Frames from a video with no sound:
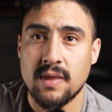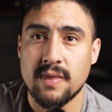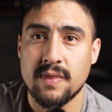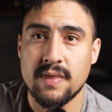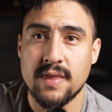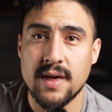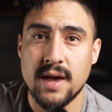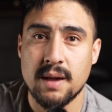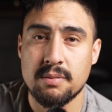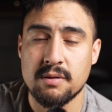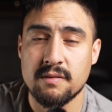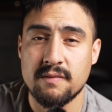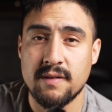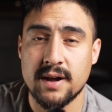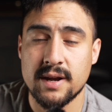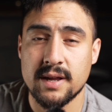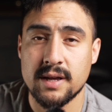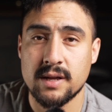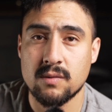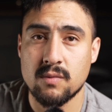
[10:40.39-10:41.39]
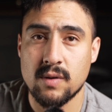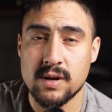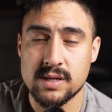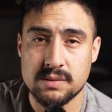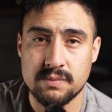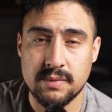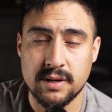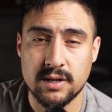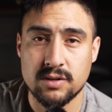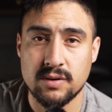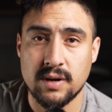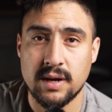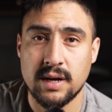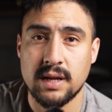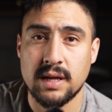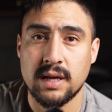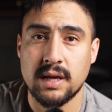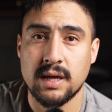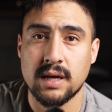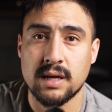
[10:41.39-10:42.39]
they provided resume
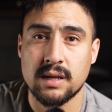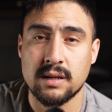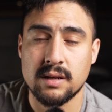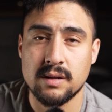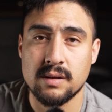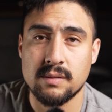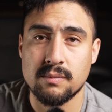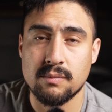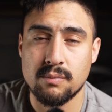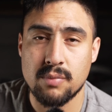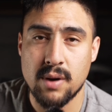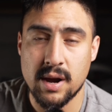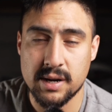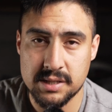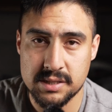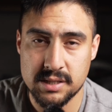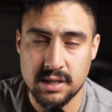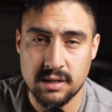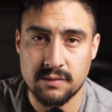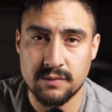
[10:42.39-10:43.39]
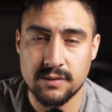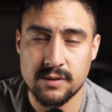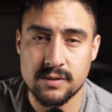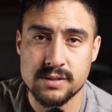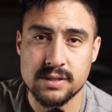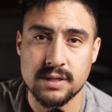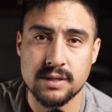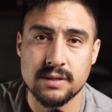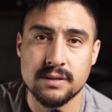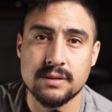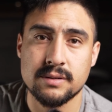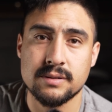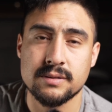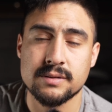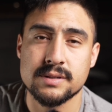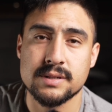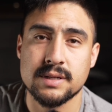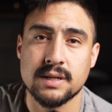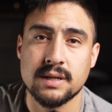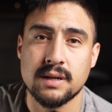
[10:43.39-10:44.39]
training and practice interview
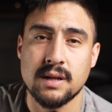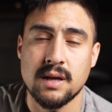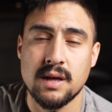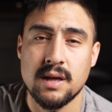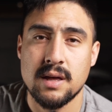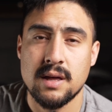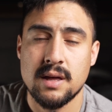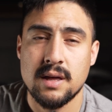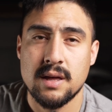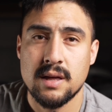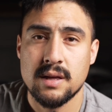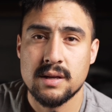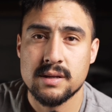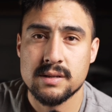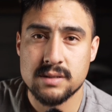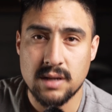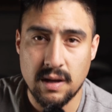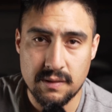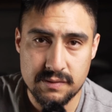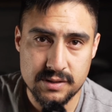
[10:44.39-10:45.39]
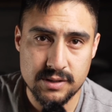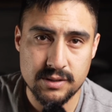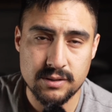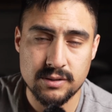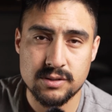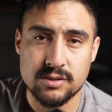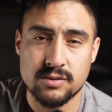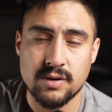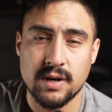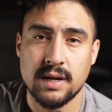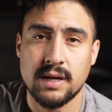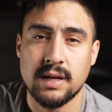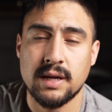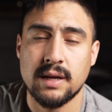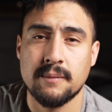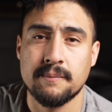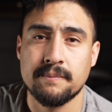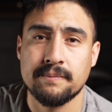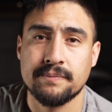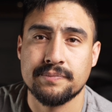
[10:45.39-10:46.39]
skills and soft skills
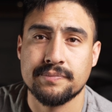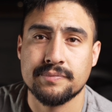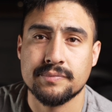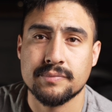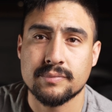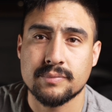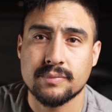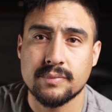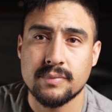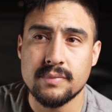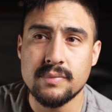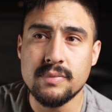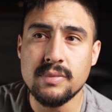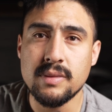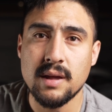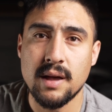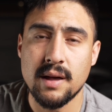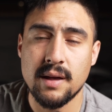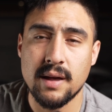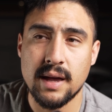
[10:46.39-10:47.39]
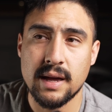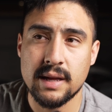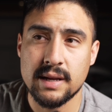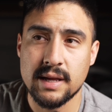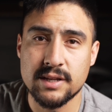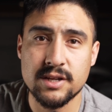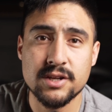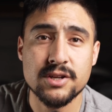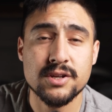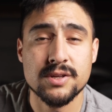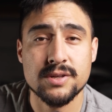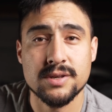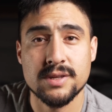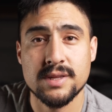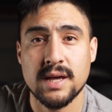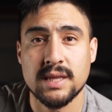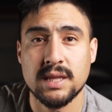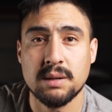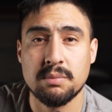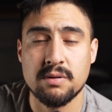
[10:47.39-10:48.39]
training. In addition to
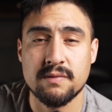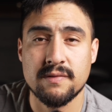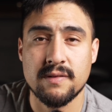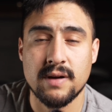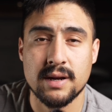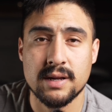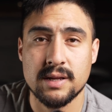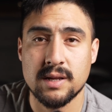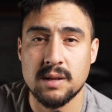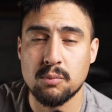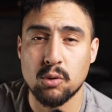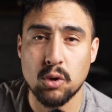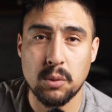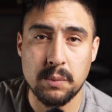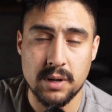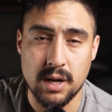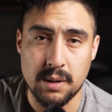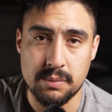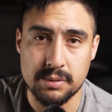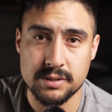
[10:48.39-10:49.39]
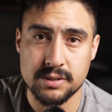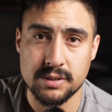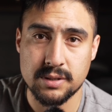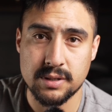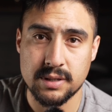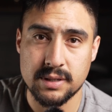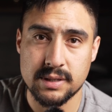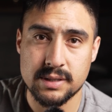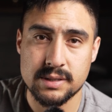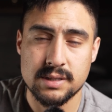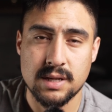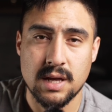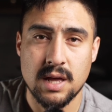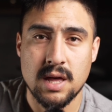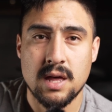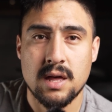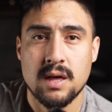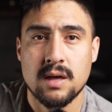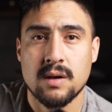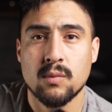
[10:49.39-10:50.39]
that, they provided employment opportunities,
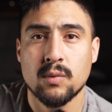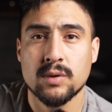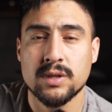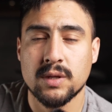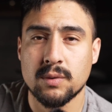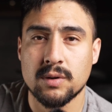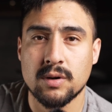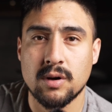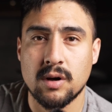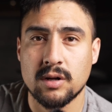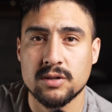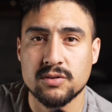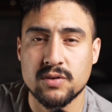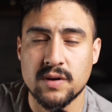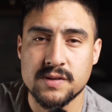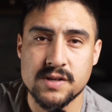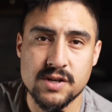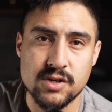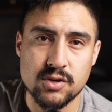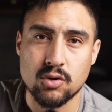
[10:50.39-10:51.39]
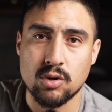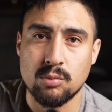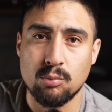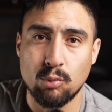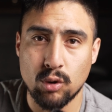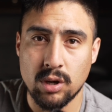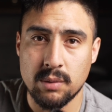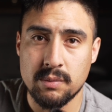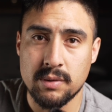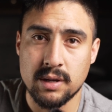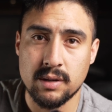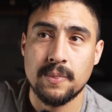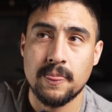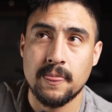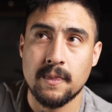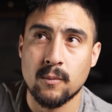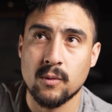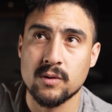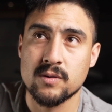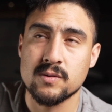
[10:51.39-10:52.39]
what they would call transitional employment,
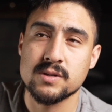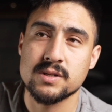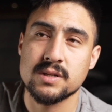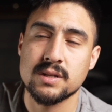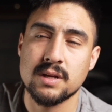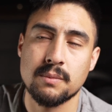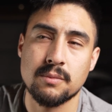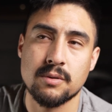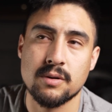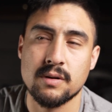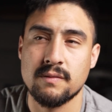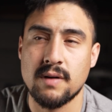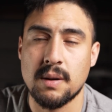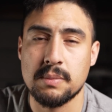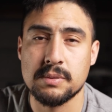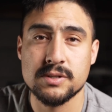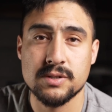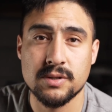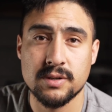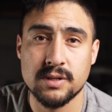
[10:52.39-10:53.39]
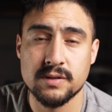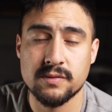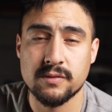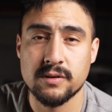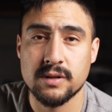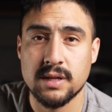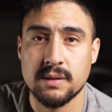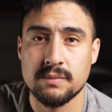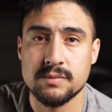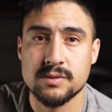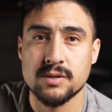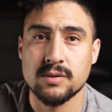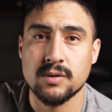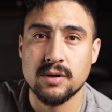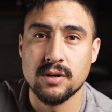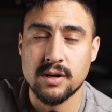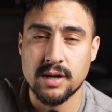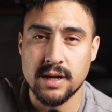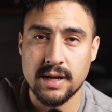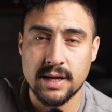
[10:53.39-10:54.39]
where there was a number of opportunities for them to
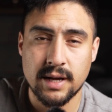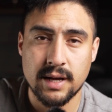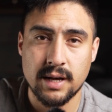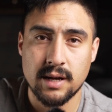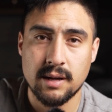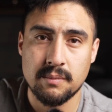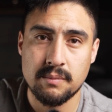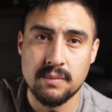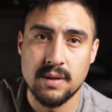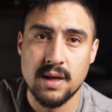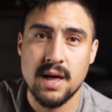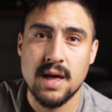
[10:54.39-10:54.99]
earn income